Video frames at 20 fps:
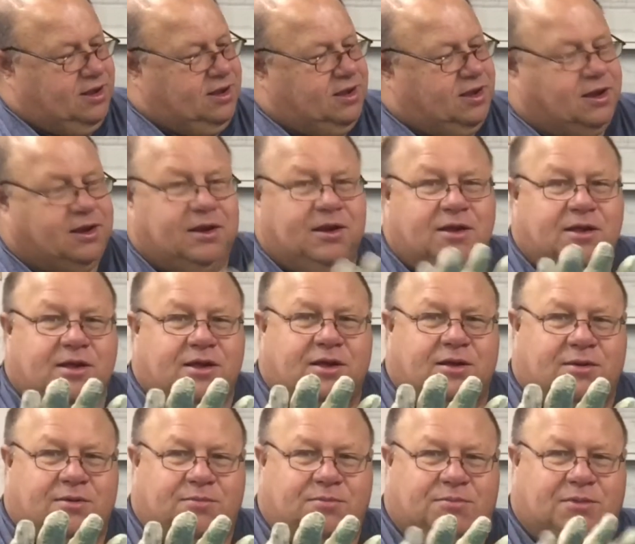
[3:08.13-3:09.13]
And
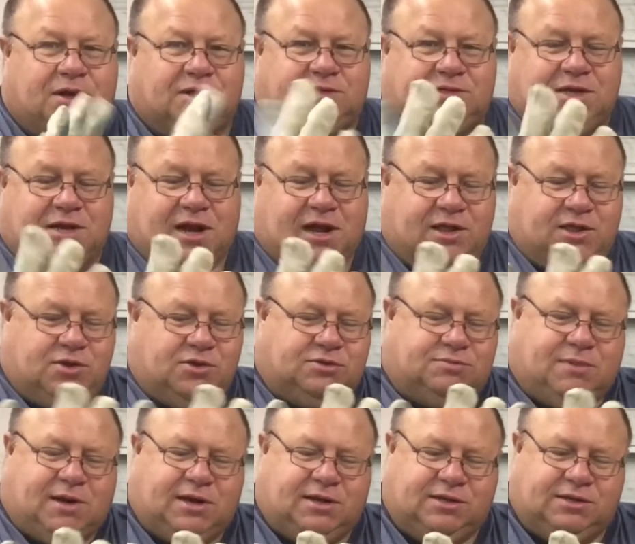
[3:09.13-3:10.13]
I see I use
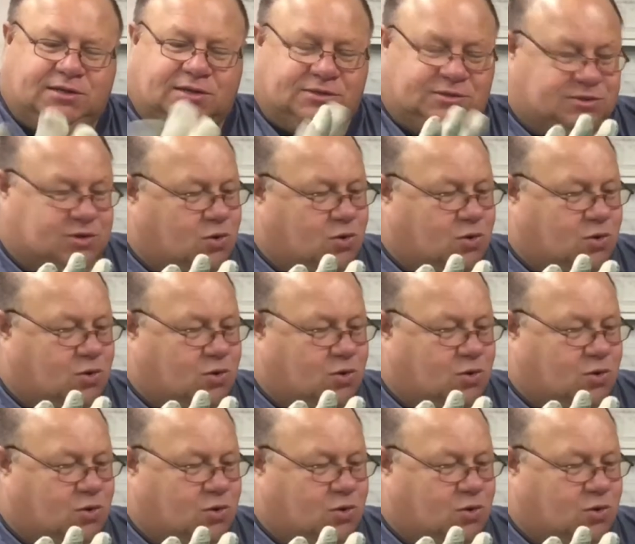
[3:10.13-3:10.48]
mine